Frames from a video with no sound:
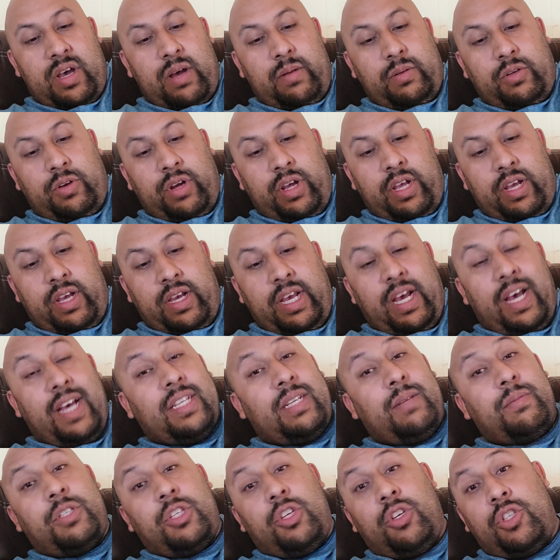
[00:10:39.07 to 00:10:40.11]
I'm try- uh,
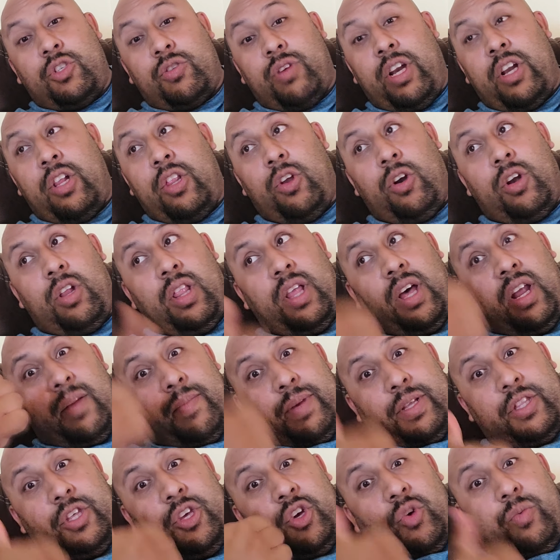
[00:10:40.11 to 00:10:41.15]
guys. I'm still trying to learn a lot
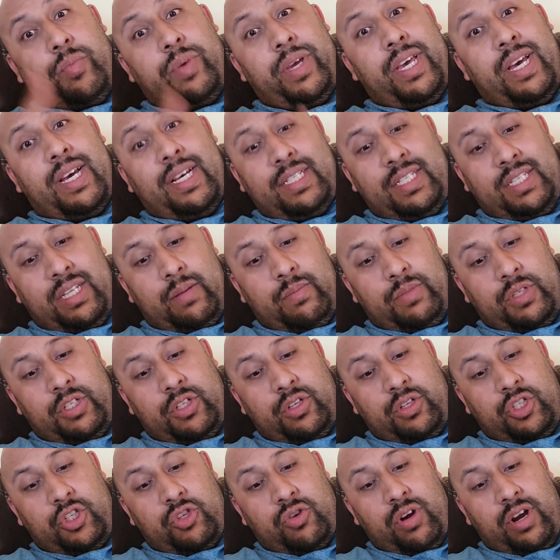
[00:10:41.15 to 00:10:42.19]
about the OBS. I'm
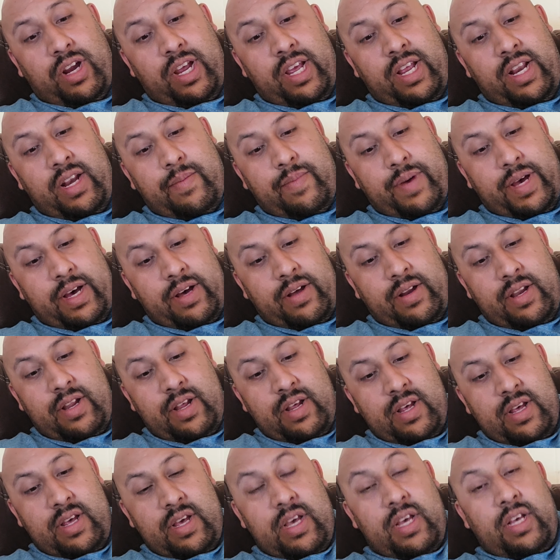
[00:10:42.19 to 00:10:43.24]
still trying about,
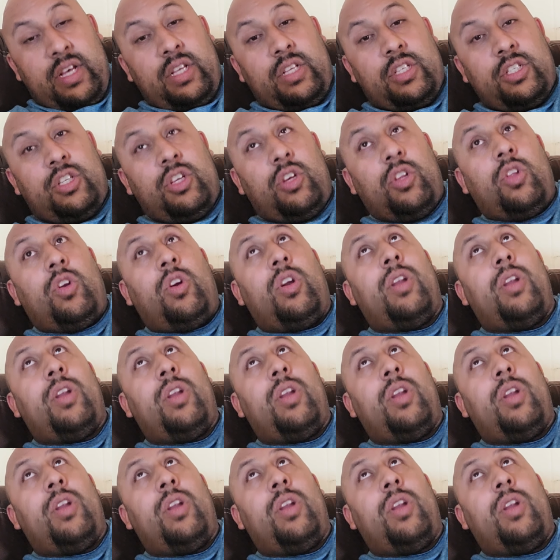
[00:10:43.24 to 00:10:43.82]
still